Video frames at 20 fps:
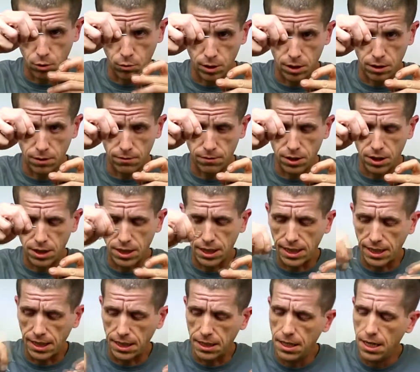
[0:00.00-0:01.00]
the width of the
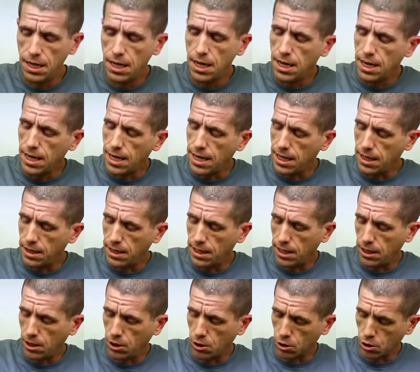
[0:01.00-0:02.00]
seed, and
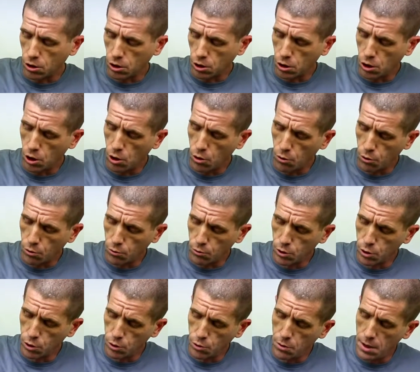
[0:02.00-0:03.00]
then you're going to go
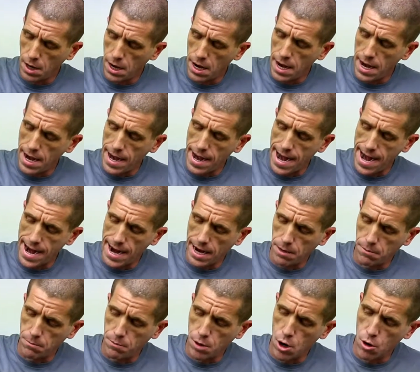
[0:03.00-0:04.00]
through
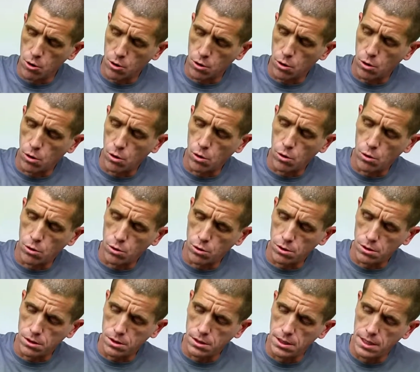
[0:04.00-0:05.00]
and poke a
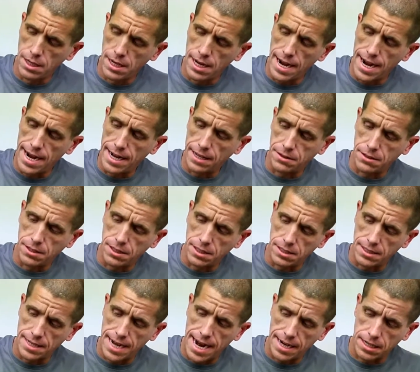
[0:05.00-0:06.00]
hole at the
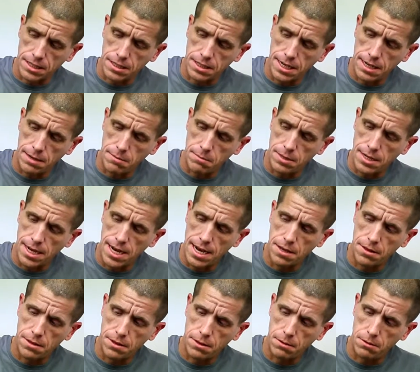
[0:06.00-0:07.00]
exact same
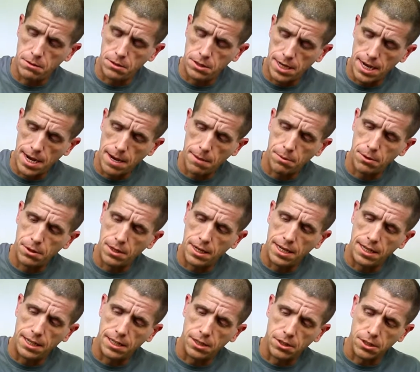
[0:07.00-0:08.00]
depth
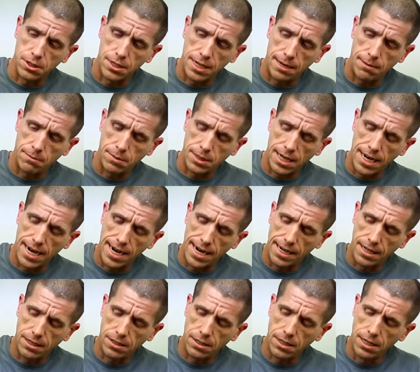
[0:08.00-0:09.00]
and at the same
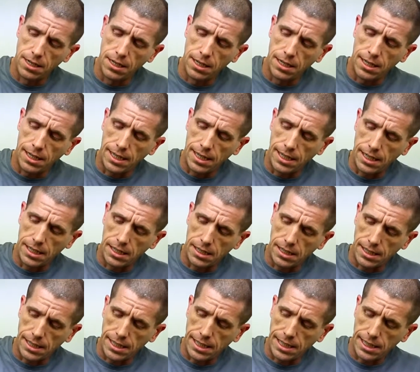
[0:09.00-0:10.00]
size in
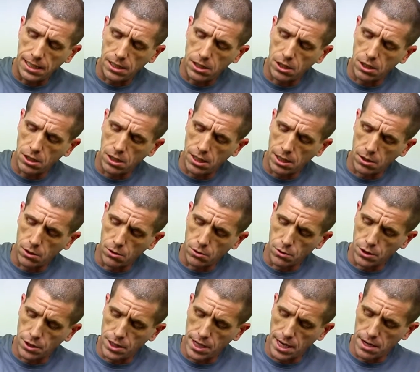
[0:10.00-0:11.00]
each single
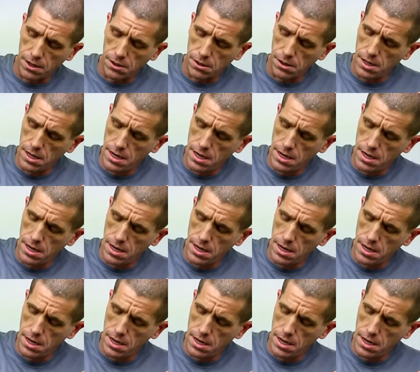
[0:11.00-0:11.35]
cell.